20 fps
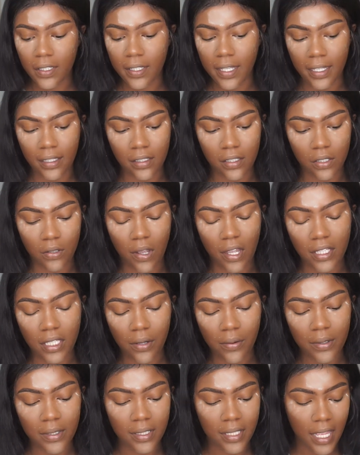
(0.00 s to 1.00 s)
Yes, so as
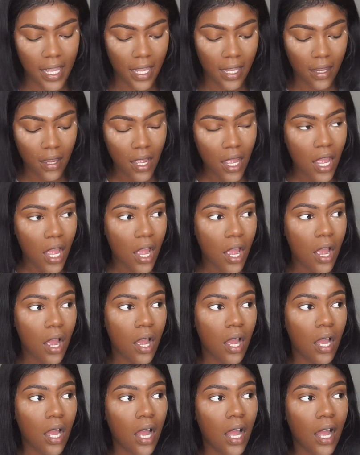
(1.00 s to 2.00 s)
I was saying,
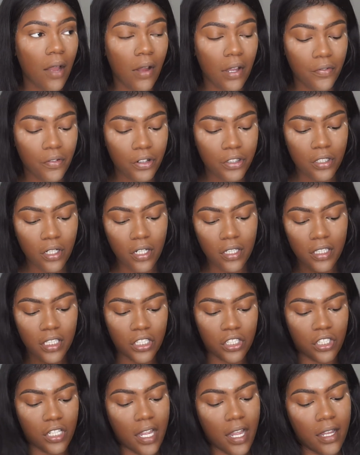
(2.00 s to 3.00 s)
I first started
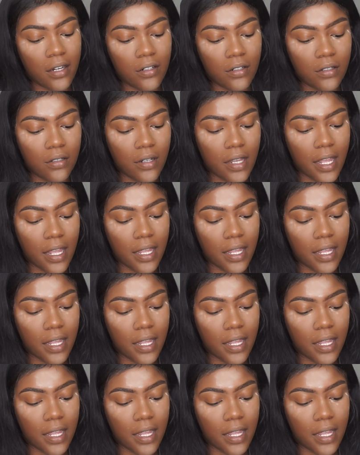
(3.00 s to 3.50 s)
this channel,